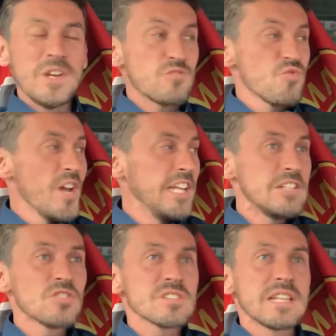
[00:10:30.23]
which really
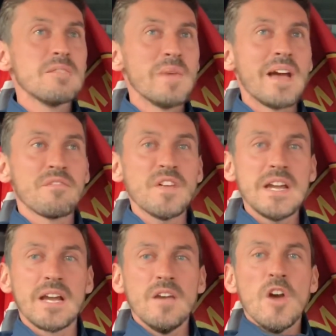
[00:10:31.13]
does leave me to
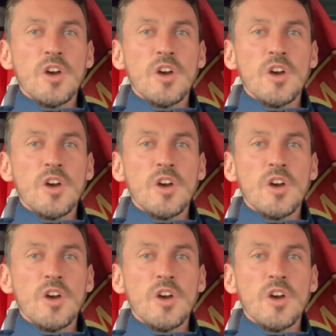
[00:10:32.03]
think,